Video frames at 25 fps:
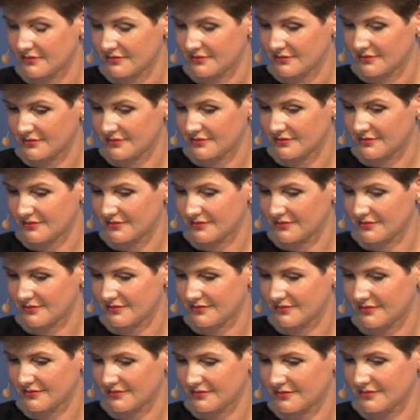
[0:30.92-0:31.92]

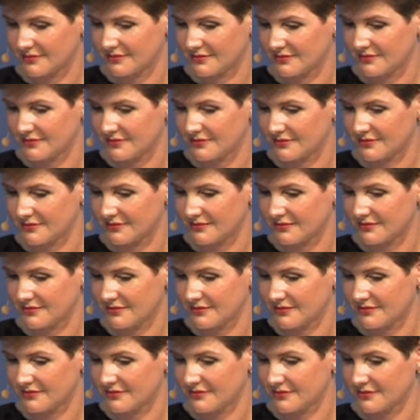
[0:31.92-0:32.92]

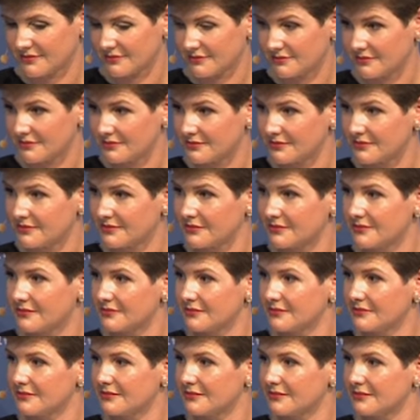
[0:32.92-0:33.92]

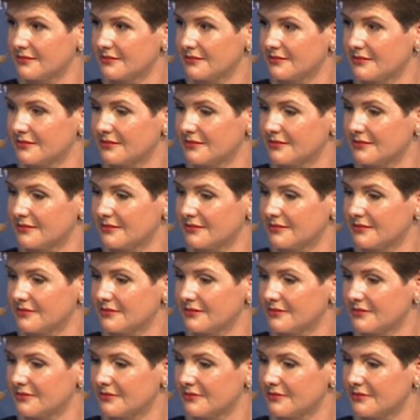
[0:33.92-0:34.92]

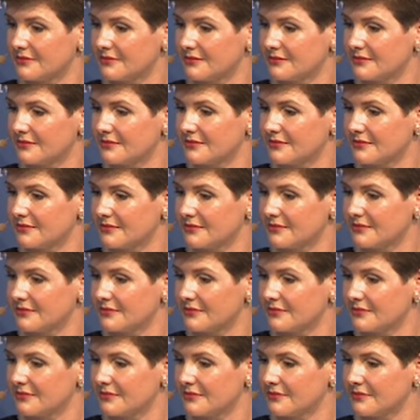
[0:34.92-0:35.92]

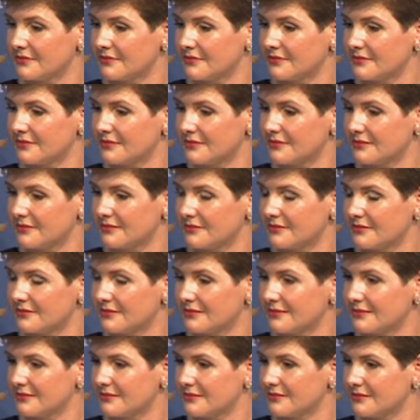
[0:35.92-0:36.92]

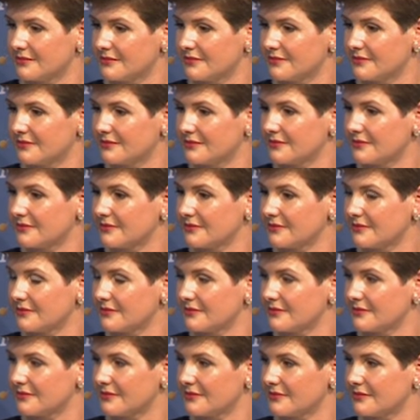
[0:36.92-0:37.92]

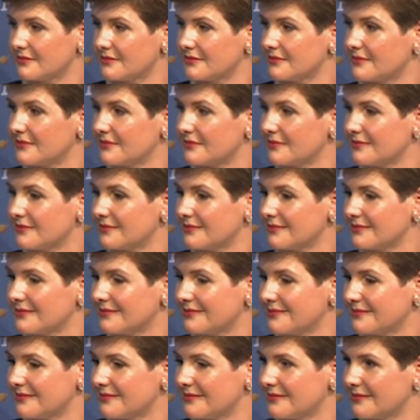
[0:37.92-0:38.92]
This person isn't speaking.